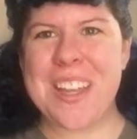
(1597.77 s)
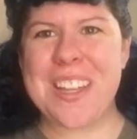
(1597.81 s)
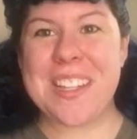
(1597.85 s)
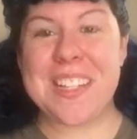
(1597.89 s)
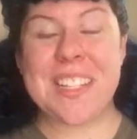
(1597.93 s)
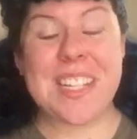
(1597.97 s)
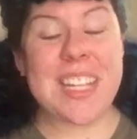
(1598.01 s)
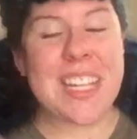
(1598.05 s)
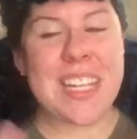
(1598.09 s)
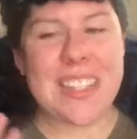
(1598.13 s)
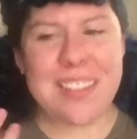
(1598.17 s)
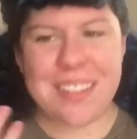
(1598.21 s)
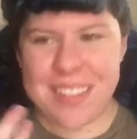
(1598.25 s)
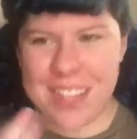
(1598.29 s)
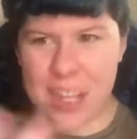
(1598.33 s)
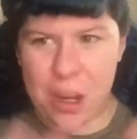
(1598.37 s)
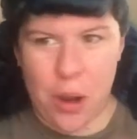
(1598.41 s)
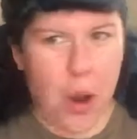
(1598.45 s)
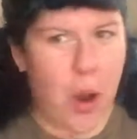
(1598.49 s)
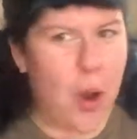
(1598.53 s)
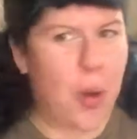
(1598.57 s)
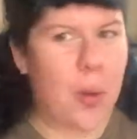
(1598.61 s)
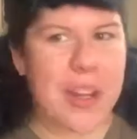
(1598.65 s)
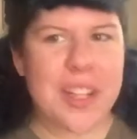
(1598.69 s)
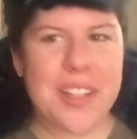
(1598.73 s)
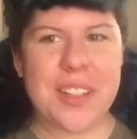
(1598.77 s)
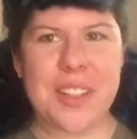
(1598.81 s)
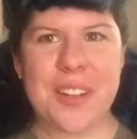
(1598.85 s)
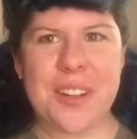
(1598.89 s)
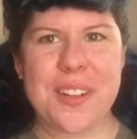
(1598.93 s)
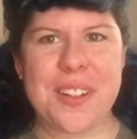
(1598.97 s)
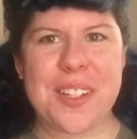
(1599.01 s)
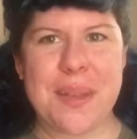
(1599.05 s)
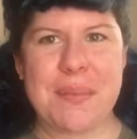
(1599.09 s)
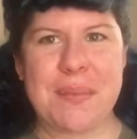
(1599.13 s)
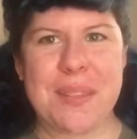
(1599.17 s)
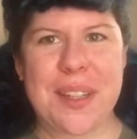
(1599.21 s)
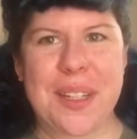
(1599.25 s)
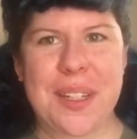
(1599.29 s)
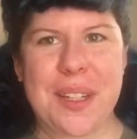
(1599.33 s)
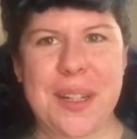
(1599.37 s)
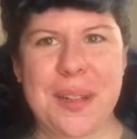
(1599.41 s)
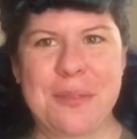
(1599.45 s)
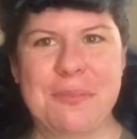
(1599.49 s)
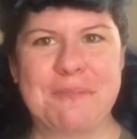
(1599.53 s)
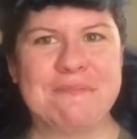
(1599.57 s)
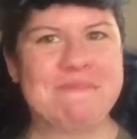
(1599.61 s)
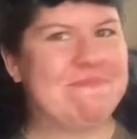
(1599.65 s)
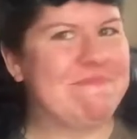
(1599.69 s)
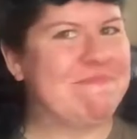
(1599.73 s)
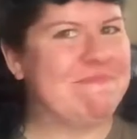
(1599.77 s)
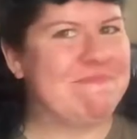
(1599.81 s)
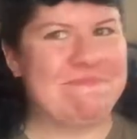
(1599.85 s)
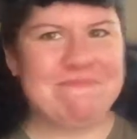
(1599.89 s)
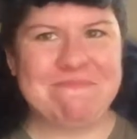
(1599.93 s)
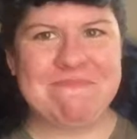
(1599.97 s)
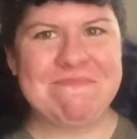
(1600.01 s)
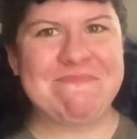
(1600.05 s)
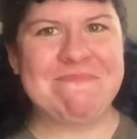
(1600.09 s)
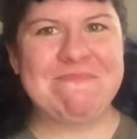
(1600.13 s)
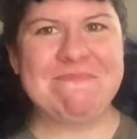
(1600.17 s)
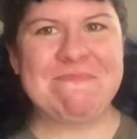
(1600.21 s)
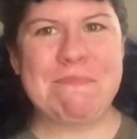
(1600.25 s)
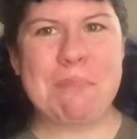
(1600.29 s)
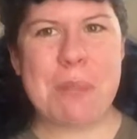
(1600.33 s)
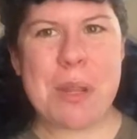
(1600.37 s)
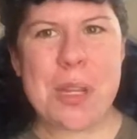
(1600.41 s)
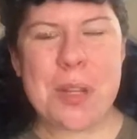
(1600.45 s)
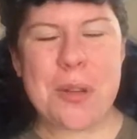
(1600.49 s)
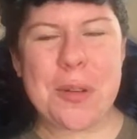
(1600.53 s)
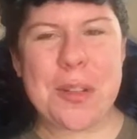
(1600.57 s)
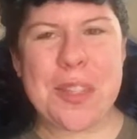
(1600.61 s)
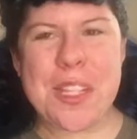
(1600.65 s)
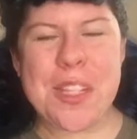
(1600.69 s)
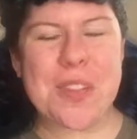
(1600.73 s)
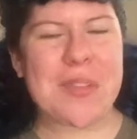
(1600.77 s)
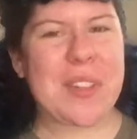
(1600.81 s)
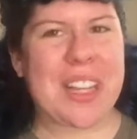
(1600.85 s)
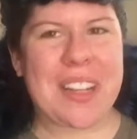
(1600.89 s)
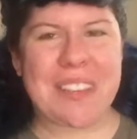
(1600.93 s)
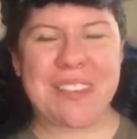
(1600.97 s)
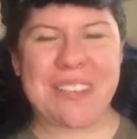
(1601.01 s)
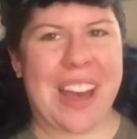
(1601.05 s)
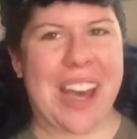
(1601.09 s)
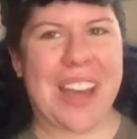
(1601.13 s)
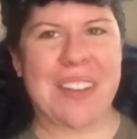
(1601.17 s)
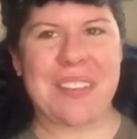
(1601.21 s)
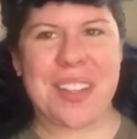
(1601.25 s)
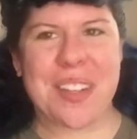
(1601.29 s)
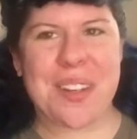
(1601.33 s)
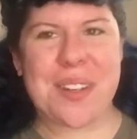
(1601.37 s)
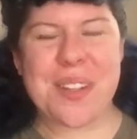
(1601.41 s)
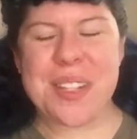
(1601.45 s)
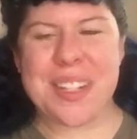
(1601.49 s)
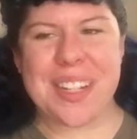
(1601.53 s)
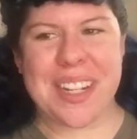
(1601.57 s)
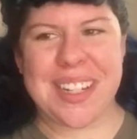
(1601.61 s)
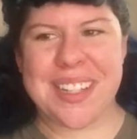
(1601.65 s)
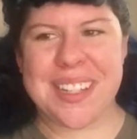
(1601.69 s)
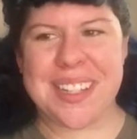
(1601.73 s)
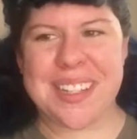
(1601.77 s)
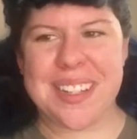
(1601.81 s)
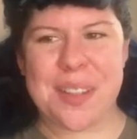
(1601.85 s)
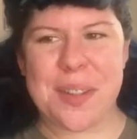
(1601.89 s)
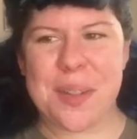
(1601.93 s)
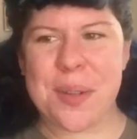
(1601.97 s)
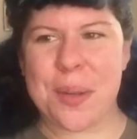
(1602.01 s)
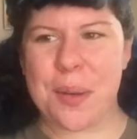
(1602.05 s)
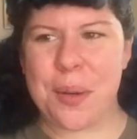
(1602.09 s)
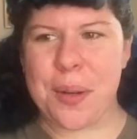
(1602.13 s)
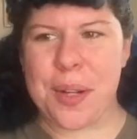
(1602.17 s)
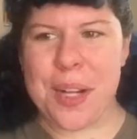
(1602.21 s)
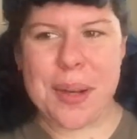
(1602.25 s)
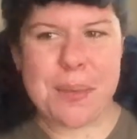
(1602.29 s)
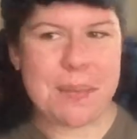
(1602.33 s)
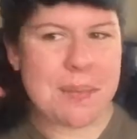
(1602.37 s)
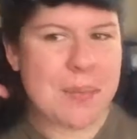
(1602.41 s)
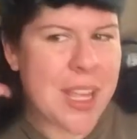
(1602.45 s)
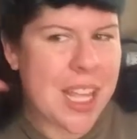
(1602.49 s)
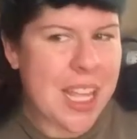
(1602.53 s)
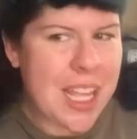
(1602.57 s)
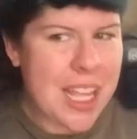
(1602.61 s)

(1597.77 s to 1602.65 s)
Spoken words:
See, you always learn something new. Been doing this for like 5 years and I still screw it up.